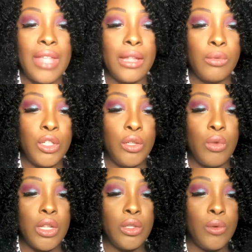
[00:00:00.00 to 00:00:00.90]
that's what you
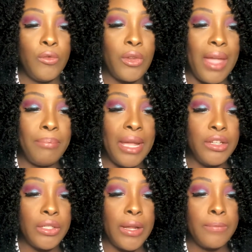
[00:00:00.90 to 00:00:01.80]
wanna do for that
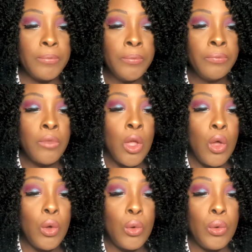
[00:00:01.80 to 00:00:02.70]
patient
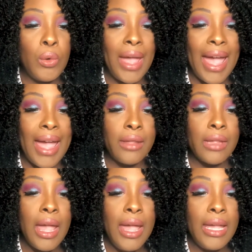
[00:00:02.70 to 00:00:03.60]
who has
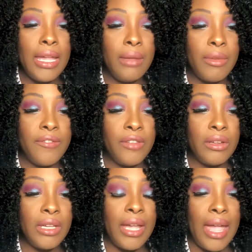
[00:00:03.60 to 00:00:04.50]

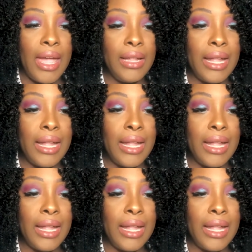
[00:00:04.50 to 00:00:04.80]
hemophilia A.